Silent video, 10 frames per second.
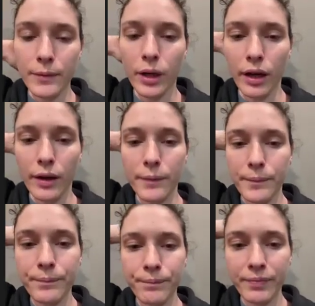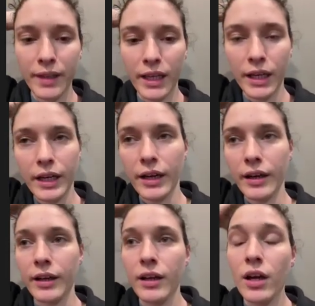Okay. Yeah, I got
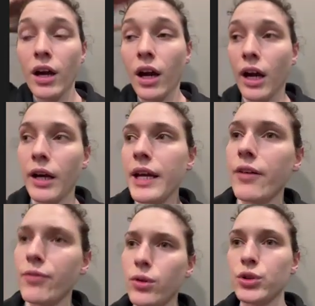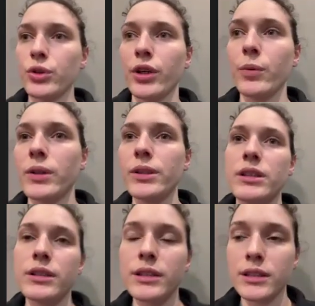it. Yeah, for sure. It
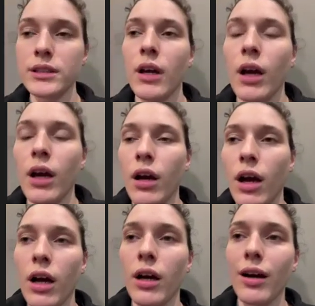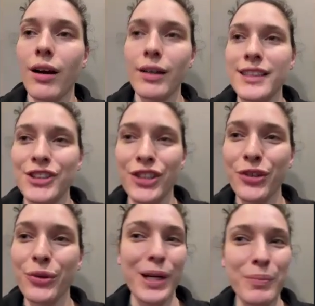was such a
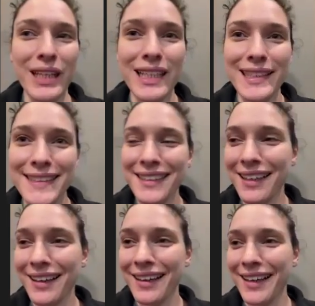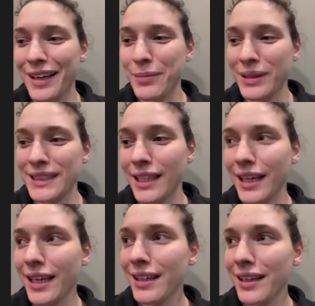great mix, I must
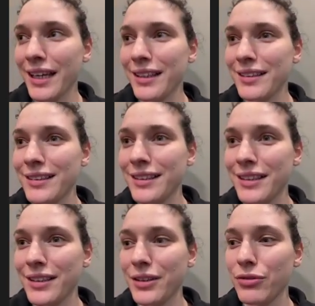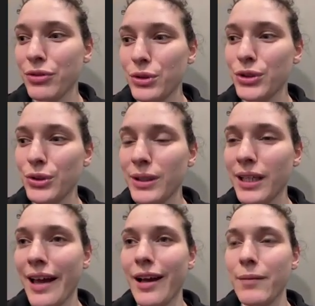say, and for sure
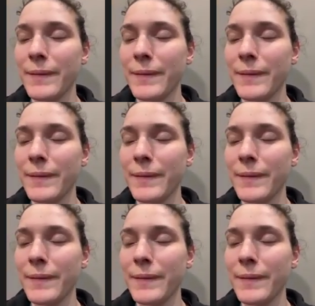that helped